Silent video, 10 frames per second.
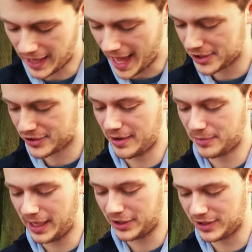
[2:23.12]
for that extra layer
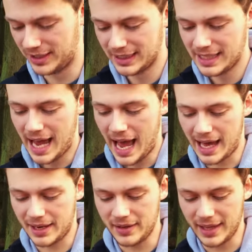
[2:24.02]
of protection
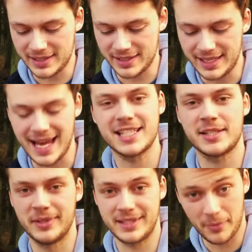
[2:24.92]
and this is
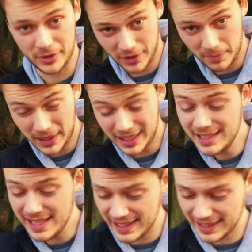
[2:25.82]
testament to that where it's
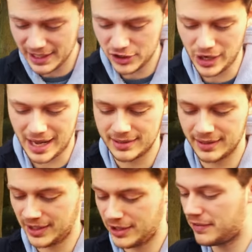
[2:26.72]
completely
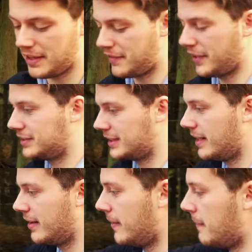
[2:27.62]
shattered the UV
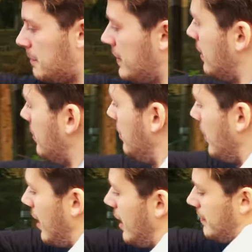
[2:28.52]
filter
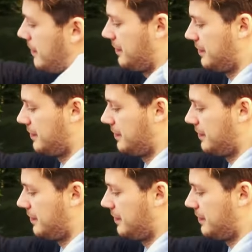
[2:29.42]
but